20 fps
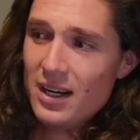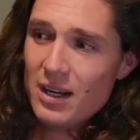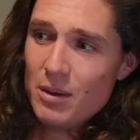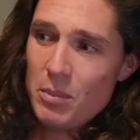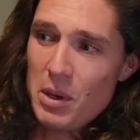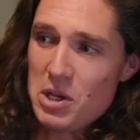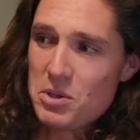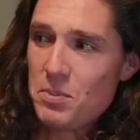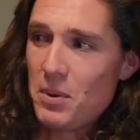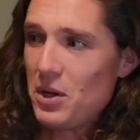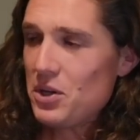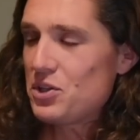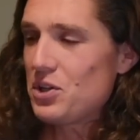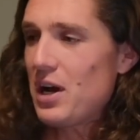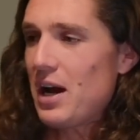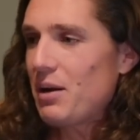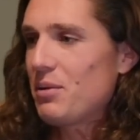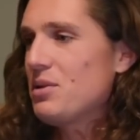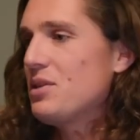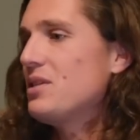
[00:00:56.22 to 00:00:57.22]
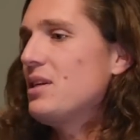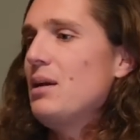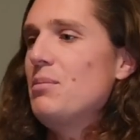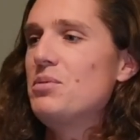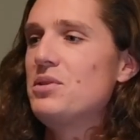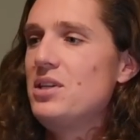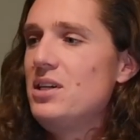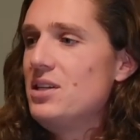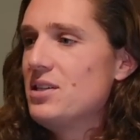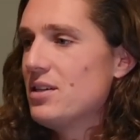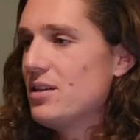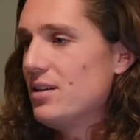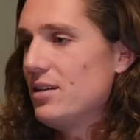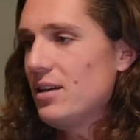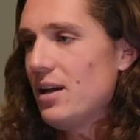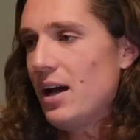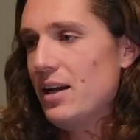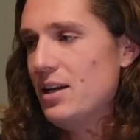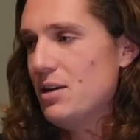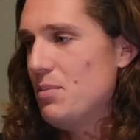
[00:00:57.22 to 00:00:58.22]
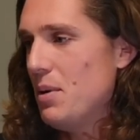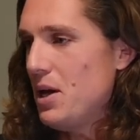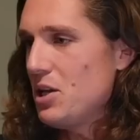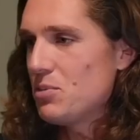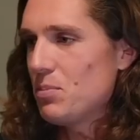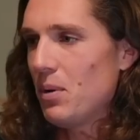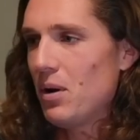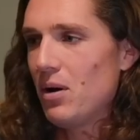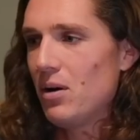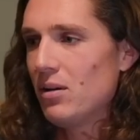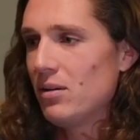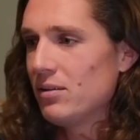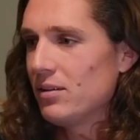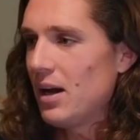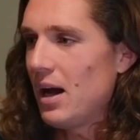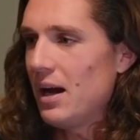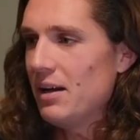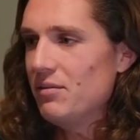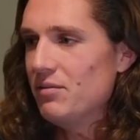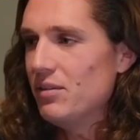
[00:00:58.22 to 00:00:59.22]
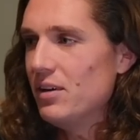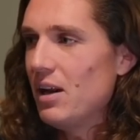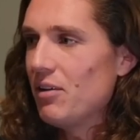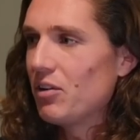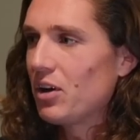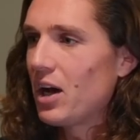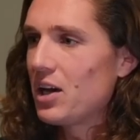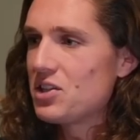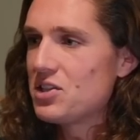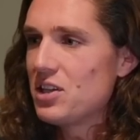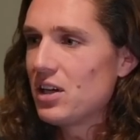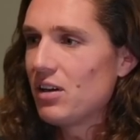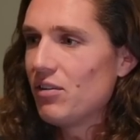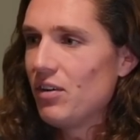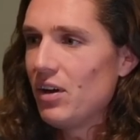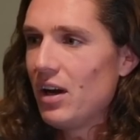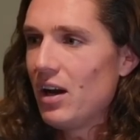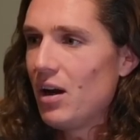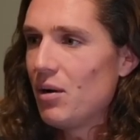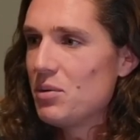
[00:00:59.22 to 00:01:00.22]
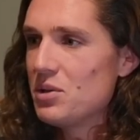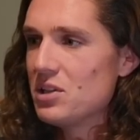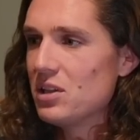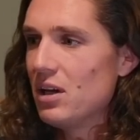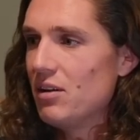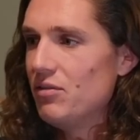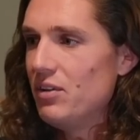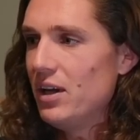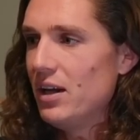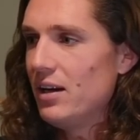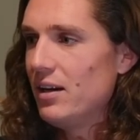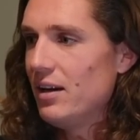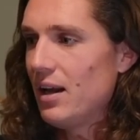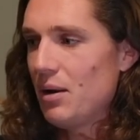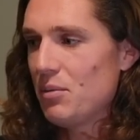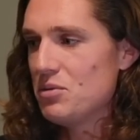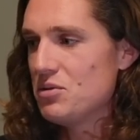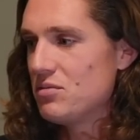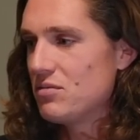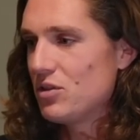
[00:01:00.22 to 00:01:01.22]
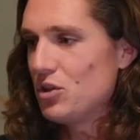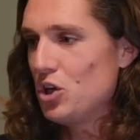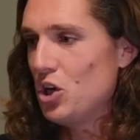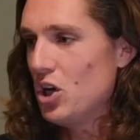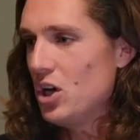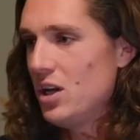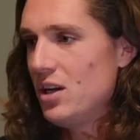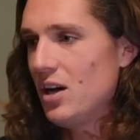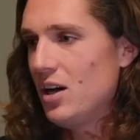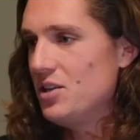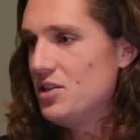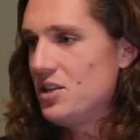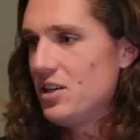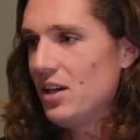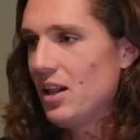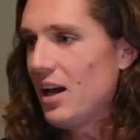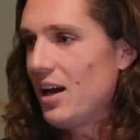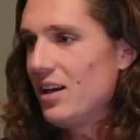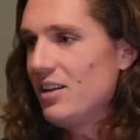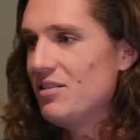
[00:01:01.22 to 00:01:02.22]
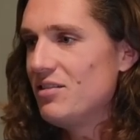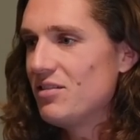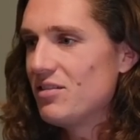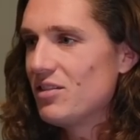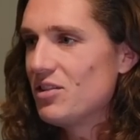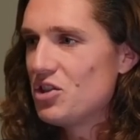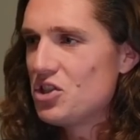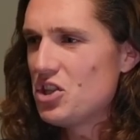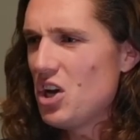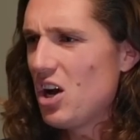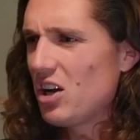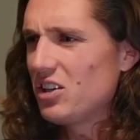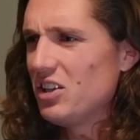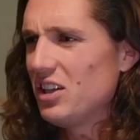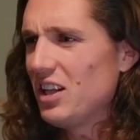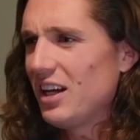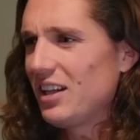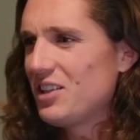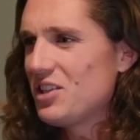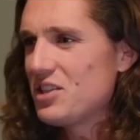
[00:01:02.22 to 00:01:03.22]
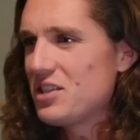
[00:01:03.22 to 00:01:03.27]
baseball and track were the same season. I did baseball. I never got sick of it. I always loved it. I was good until I sucked in like the